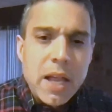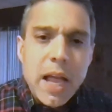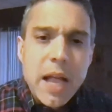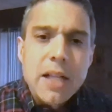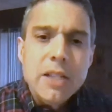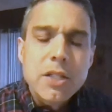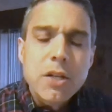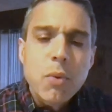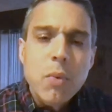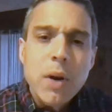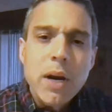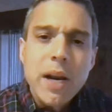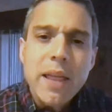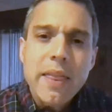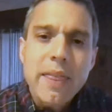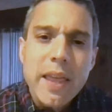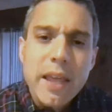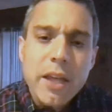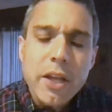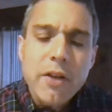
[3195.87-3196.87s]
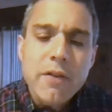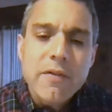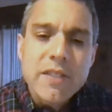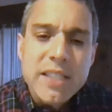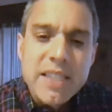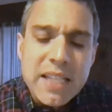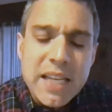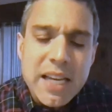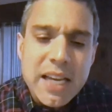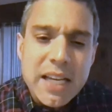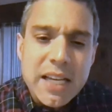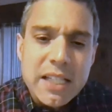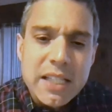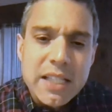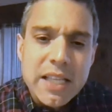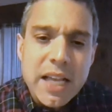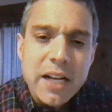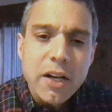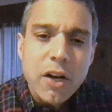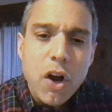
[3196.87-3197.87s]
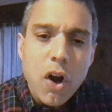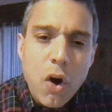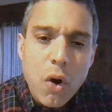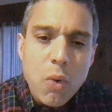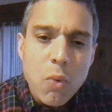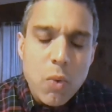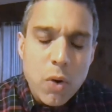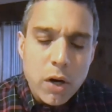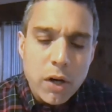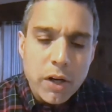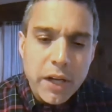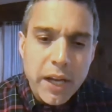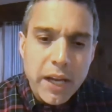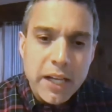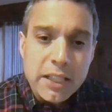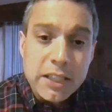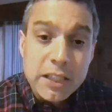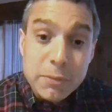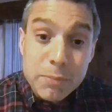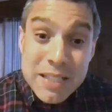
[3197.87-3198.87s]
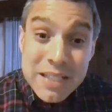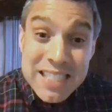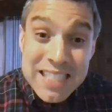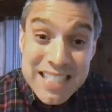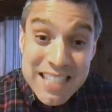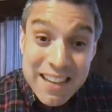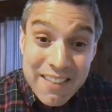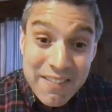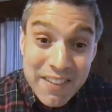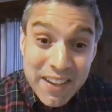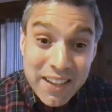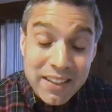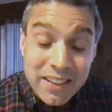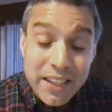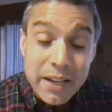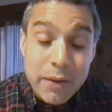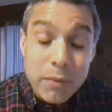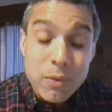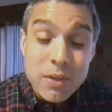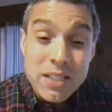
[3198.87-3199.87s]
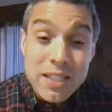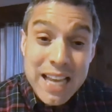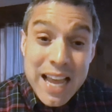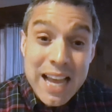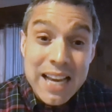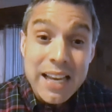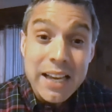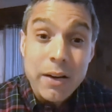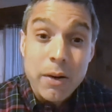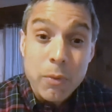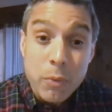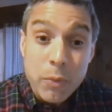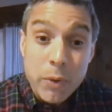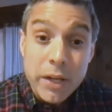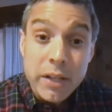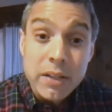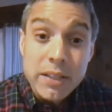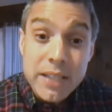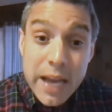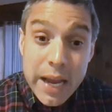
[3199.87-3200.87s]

And so what I think you've seen is that co-working specifically was getting a real